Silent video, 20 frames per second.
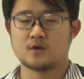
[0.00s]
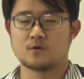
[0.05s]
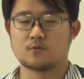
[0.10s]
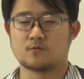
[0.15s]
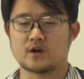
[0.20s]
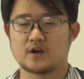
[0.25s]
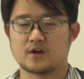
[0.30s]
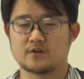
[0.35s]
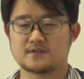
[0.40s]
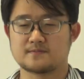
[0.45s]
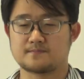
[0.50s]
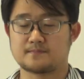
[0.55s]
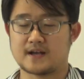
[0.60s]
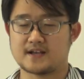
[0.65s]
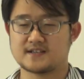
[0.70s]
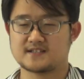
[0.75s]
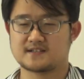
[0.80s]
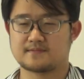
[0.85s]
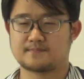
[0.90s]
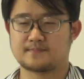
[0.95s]
Well, the
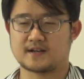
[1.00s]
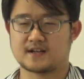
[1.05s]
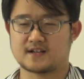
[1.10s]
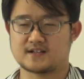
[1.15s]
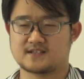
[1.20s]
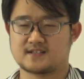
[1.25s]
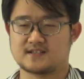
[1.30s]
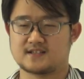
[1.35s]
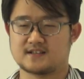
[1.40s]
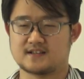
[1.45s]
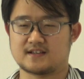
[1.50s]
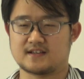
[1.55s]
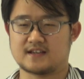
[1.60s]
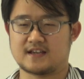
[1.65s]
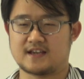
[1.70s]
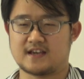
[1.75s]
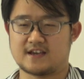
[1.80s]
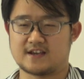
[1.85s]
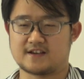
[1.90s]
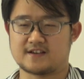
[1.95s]
best part
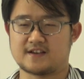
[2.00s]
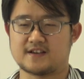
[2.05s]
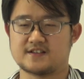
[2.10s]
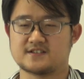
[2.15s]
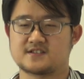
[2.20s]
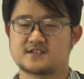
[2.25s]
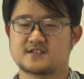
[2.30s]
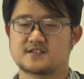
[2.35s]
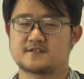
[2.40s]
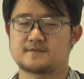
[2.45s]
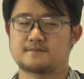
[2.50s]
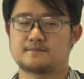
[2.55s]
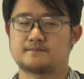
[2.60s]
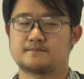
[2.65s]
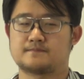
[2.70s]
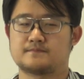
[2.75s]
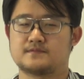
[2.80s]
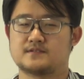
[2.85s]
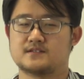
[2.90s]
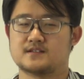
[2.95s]
here is
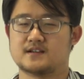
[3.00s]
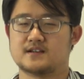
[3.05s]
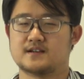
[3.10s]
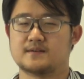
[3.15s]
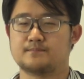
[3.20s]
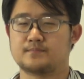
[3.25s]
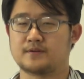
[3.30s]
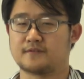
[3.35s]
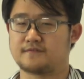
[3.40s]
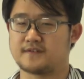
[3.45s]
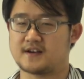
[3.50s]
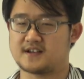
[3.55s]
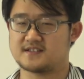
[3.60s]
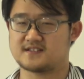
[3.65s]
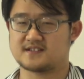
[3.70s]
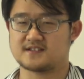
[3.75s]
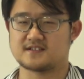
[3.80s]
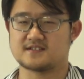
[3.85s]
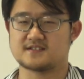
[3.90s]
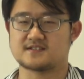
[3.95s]
the
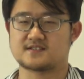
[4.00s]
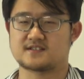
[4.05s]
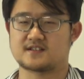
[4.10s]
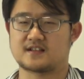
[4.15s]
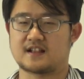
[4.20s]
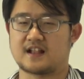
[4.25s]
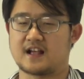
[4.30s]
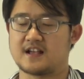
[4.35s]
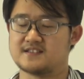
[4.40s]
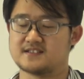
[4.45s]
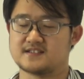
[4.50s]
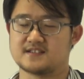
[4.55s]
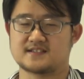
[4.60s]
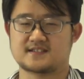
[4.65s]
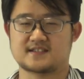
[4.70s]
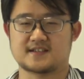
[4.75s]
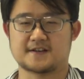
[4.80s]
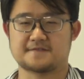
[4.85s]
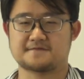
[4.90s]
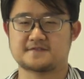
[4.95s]
professors and the
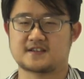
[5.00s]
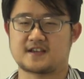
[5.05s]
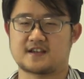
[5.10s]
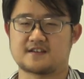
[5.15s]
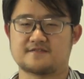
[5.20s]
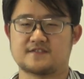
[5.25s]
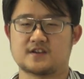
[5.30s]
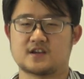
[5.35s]
staffs here.